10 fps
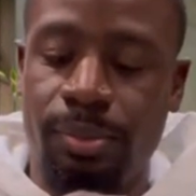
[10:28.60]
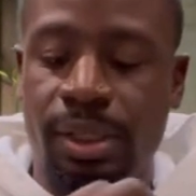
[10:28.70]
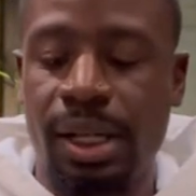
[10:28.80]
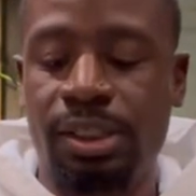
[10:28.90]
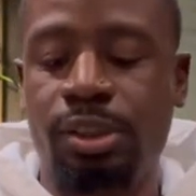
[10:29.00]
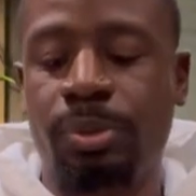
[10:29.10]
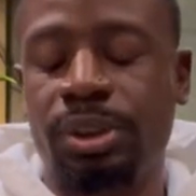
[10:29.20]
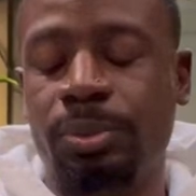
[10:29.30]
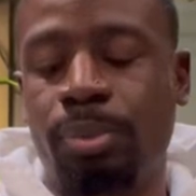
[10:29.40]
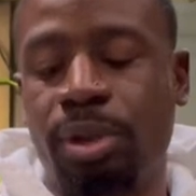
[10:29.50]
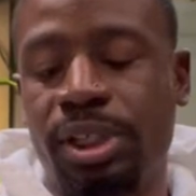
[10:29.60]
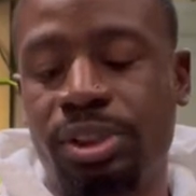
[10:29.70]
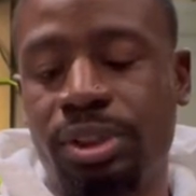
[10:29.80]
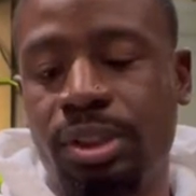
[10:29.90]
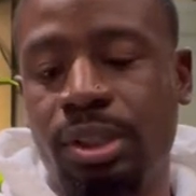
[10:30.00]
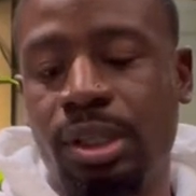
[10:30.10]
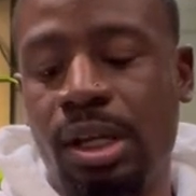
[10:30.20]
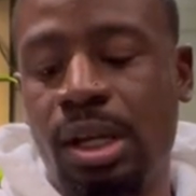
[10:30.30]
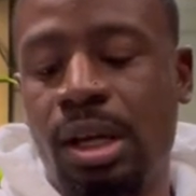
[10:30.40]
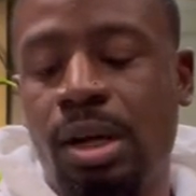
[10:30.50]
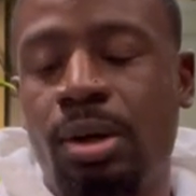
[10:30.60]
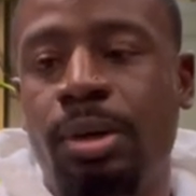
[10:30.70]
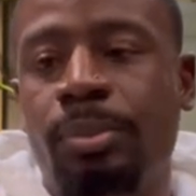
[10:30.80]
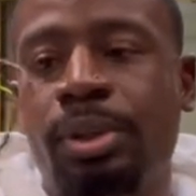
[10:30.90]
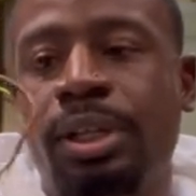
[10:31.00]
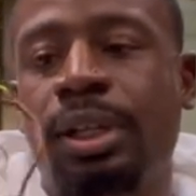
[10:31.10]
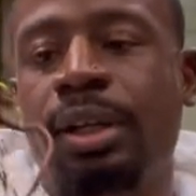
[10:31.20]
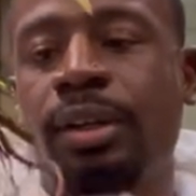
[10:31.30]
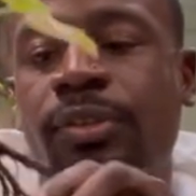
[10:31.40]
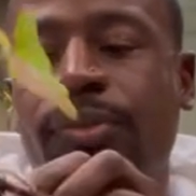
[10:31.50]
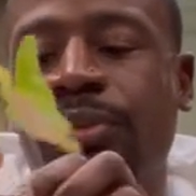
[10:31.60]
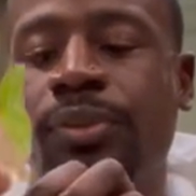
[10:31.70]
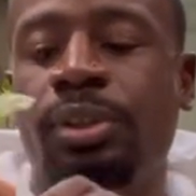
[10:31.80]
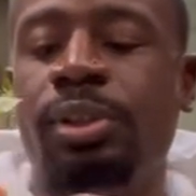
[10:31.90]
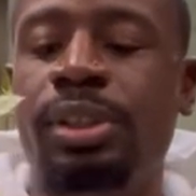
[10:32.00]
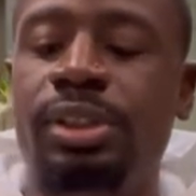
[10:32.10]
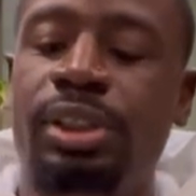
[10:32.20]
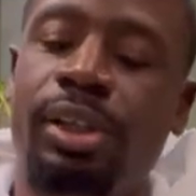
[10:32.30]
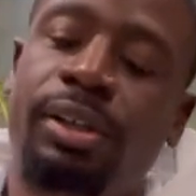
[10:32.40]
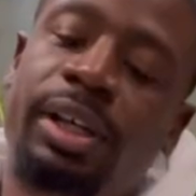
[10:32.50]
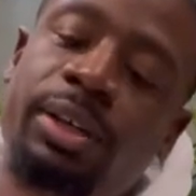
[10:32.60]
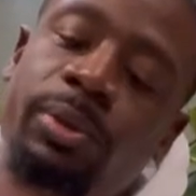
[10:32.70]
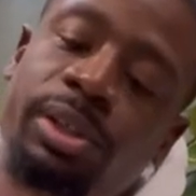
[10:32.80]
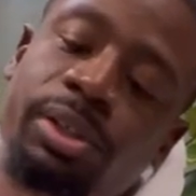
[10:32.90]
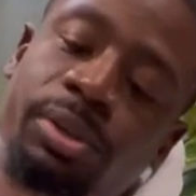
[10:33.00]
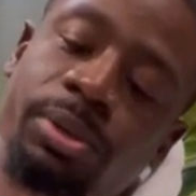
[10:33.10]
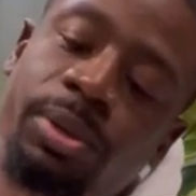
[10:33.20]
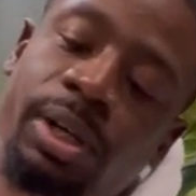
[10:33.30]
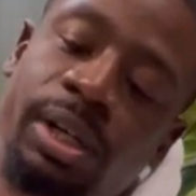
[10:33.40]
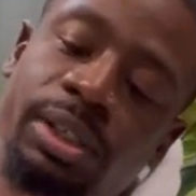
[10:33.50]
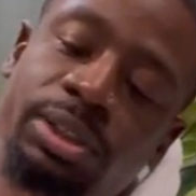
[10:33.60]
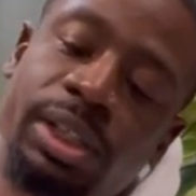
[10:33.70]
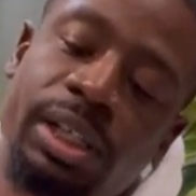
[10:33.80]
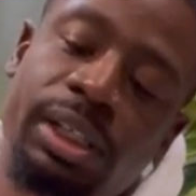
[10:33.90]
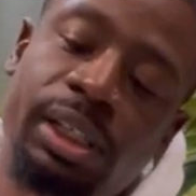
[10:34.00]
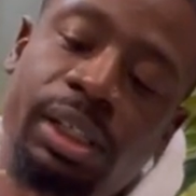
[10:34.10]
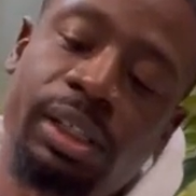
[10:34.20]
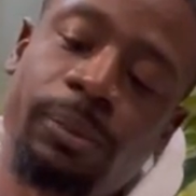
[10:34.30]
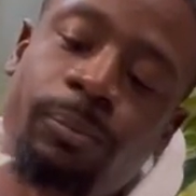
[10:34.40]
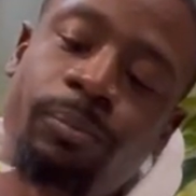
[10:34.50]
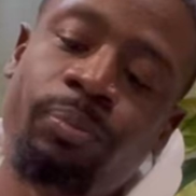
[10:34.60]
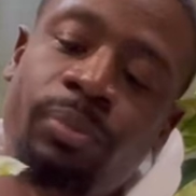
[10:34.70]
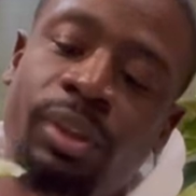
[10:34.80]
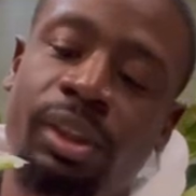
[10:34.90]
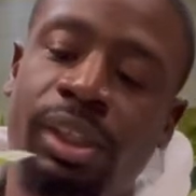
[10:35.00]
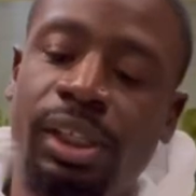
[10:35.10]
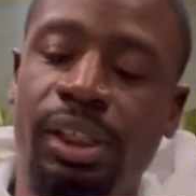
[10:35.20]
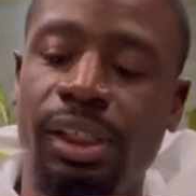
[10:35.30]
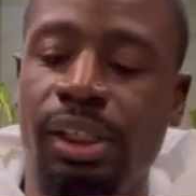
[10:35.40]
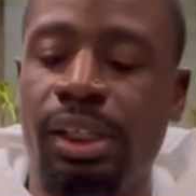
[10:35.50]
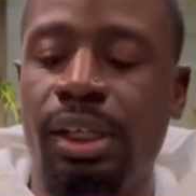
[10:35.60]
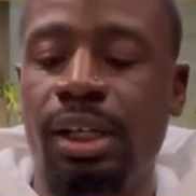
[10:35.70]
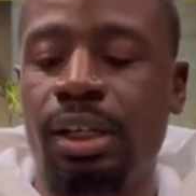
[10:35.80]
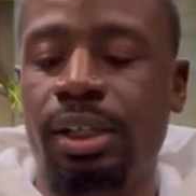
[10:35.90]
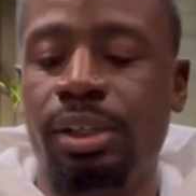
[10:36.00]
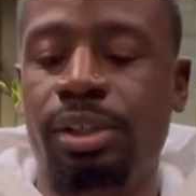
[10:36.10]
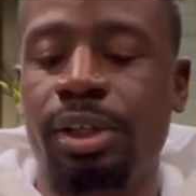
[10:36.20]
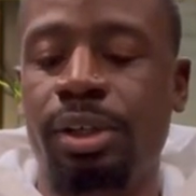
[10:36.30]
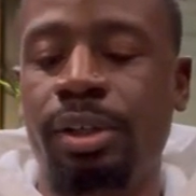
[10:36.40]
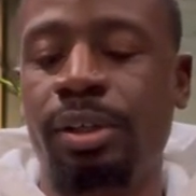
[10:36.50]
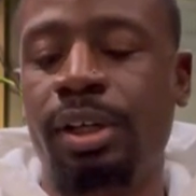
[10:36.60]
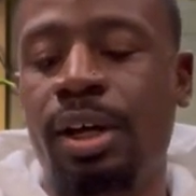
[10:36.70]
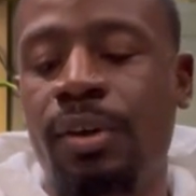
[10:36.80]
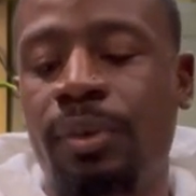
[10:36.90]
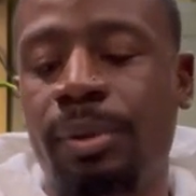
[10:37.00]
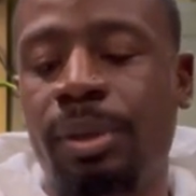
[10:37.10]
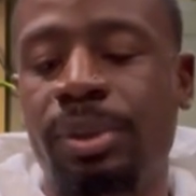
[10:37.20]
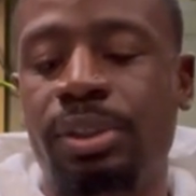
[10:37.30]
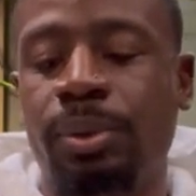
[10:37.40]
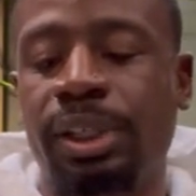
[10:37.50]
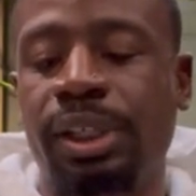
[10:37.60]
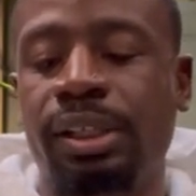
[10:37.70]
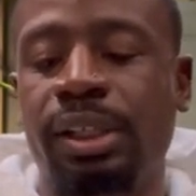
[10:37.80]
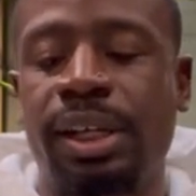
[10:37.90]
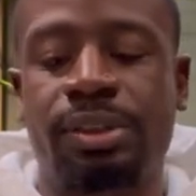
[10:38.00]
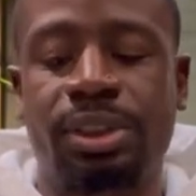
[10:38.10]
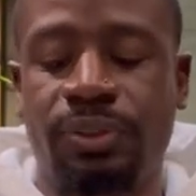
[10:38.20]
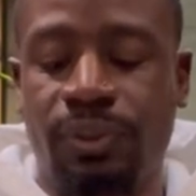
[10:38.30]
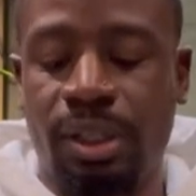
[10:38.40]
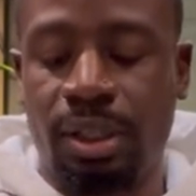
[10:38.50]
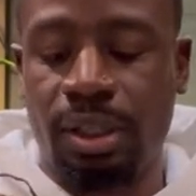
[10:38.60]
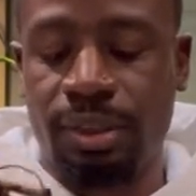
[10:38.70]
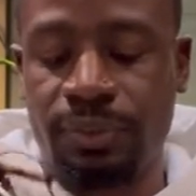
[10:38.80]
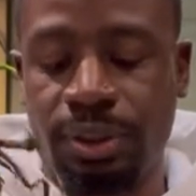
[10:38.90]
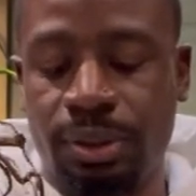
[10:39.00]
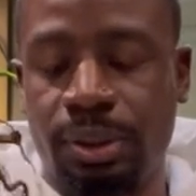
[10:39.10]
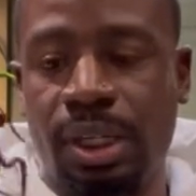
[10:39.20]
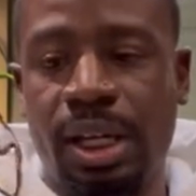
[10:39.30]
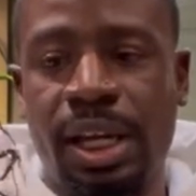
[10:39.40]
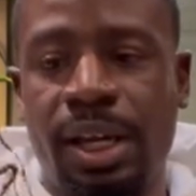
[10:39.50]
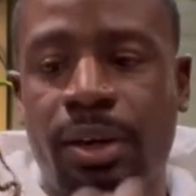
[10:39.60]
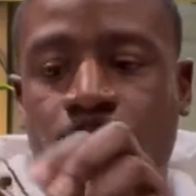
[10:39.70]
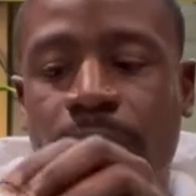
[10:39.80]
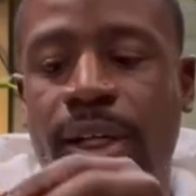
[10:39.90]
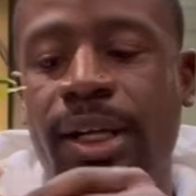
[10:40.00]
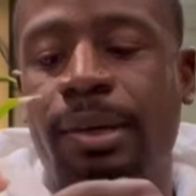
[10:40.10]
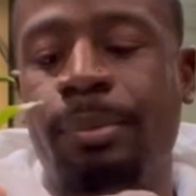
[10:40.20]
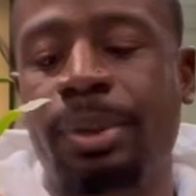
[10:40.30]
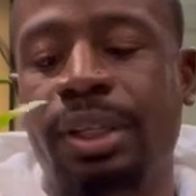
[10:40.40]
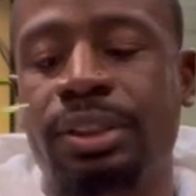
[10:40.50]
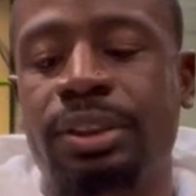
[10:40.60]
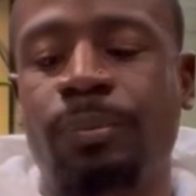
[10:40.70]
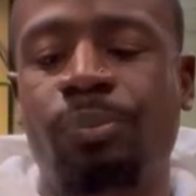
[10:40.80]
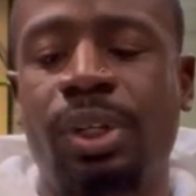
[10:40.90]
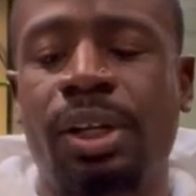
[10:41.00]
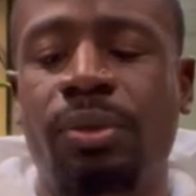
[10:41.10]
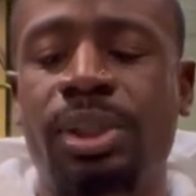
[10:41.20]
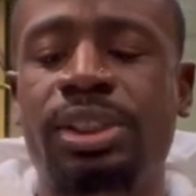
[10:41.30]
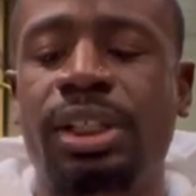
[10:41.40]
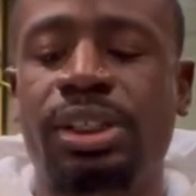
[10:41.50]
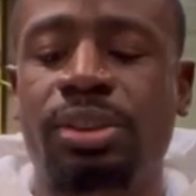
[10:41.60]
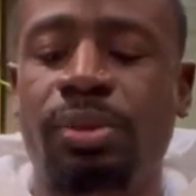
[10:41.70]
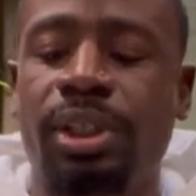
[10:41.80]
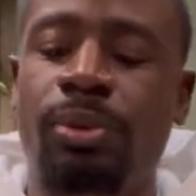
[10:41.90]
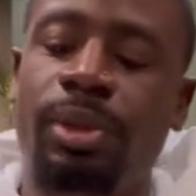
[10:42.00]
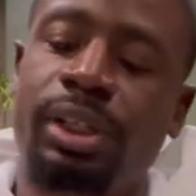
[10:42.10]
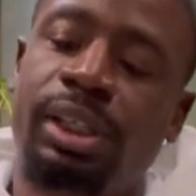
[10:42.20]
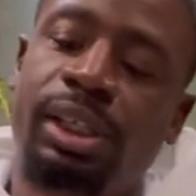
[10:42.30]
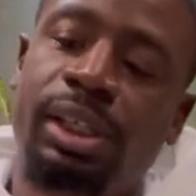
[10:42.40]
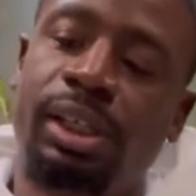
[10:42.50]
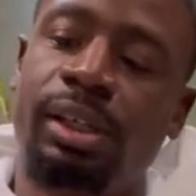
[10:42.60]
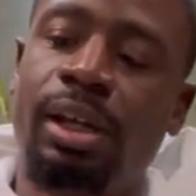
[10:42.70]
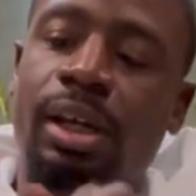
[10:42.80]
not too much pressure on pulling it off. You can tell like when you are trying to get the dirt from in between, they'll just fall off. So it'll work out best. And the reason that you really want to get